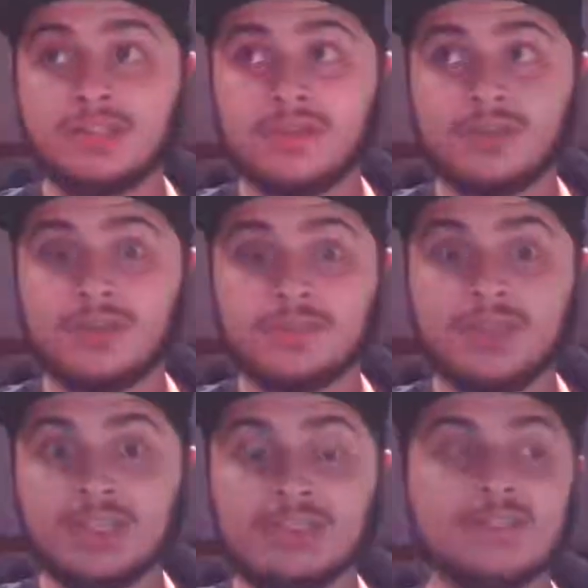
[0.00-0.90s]
stole
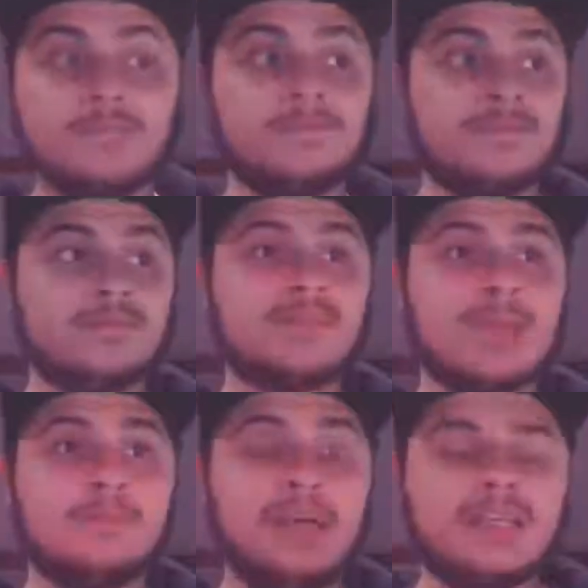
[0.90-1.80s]
Christmas.
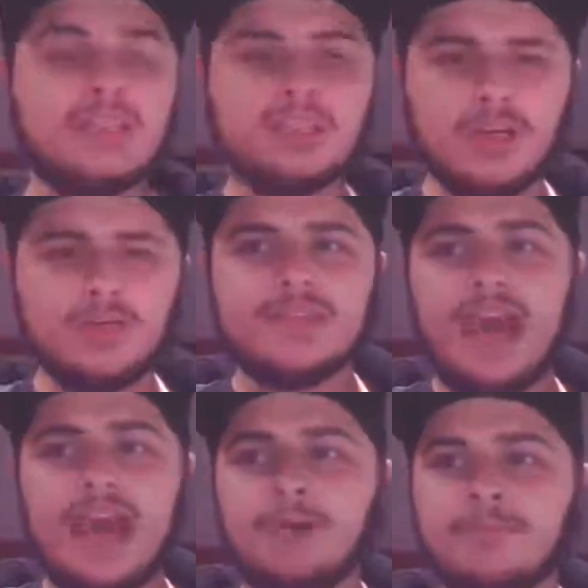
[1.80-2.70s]
But it shows
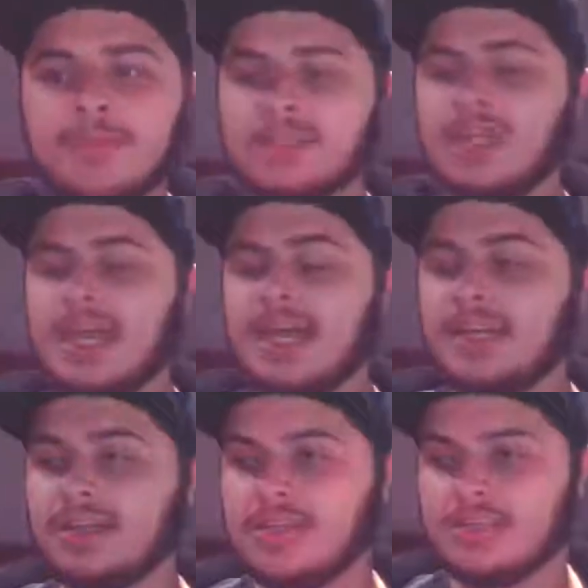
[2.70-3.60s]
how much
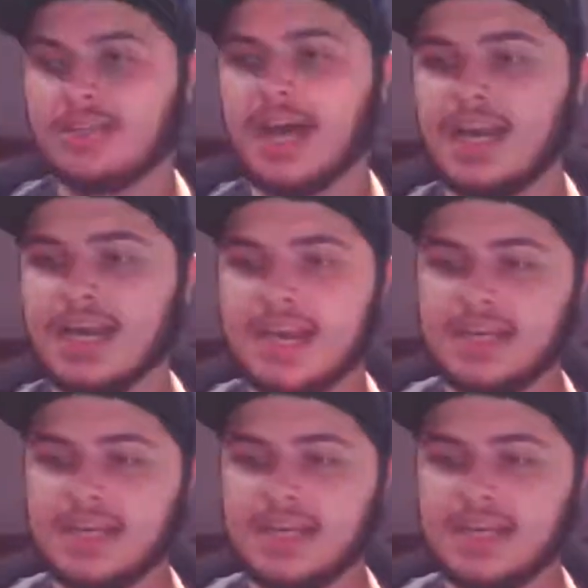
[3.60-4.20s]
anger he's got.